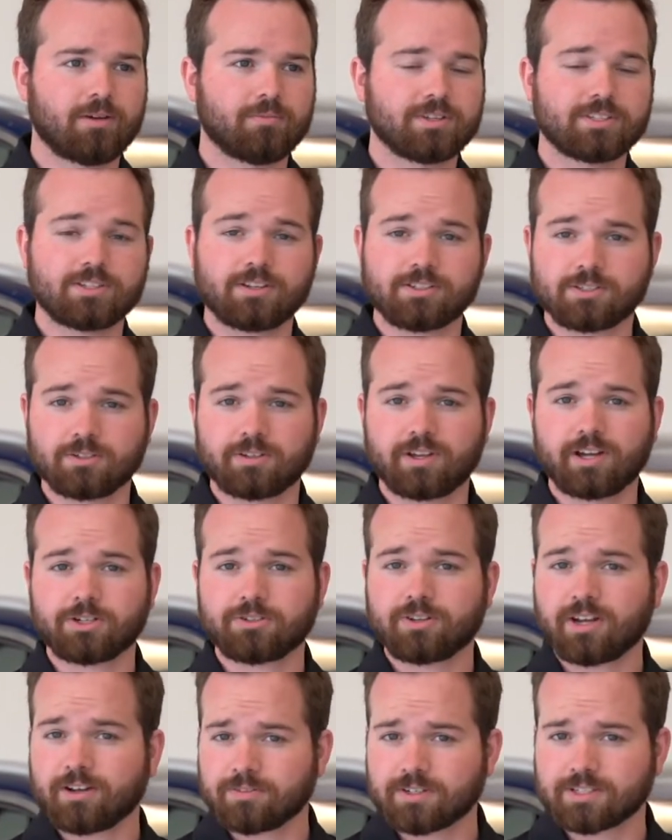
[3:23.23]
It's also got
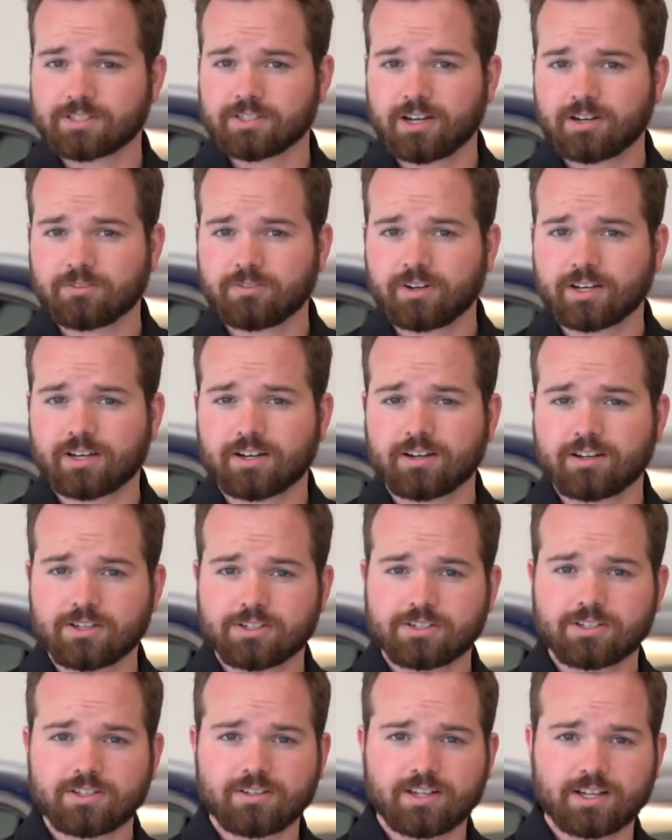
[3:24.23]
traffic sign
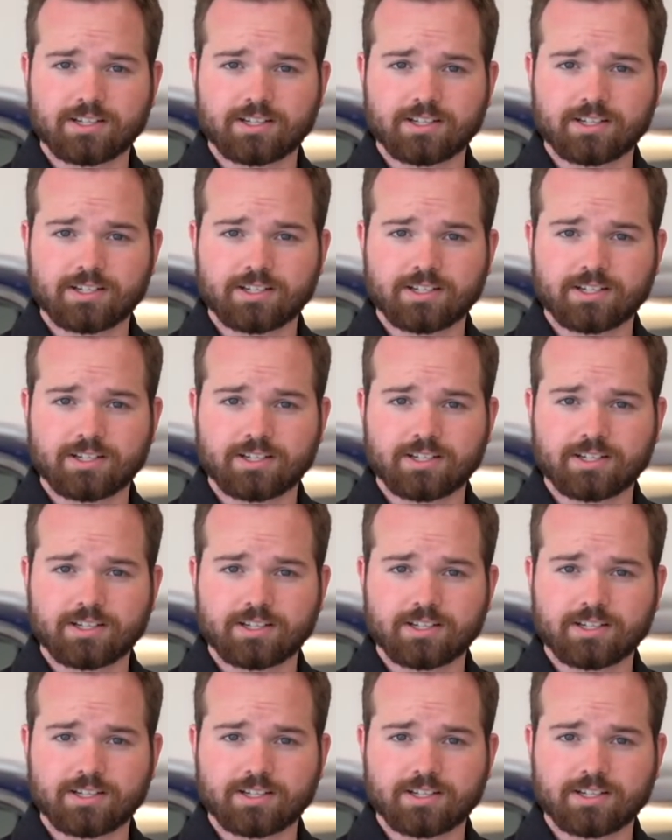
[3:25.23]
recognition.